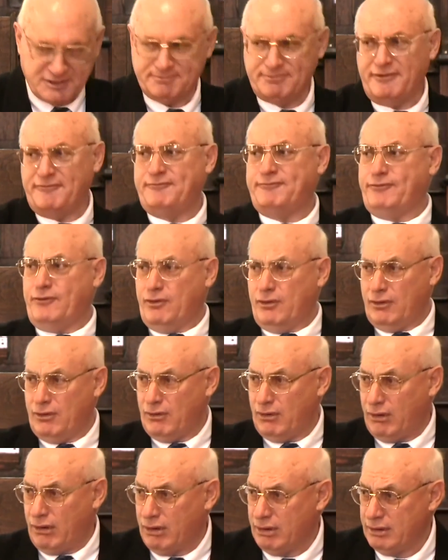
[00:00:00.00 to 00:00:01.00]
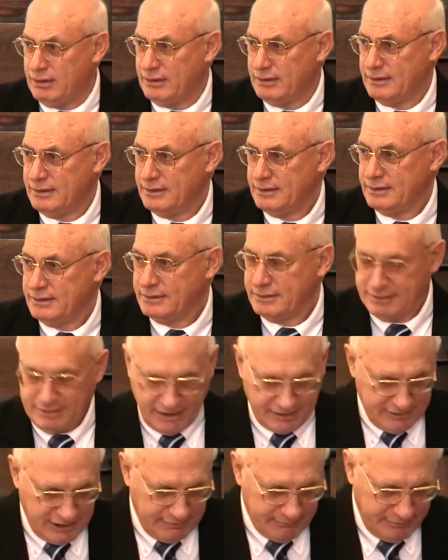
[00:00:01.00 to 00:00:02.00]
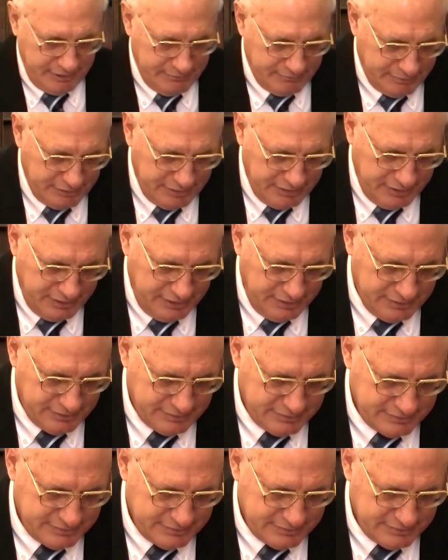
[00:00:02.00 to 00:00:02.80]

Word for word: before?" And then we read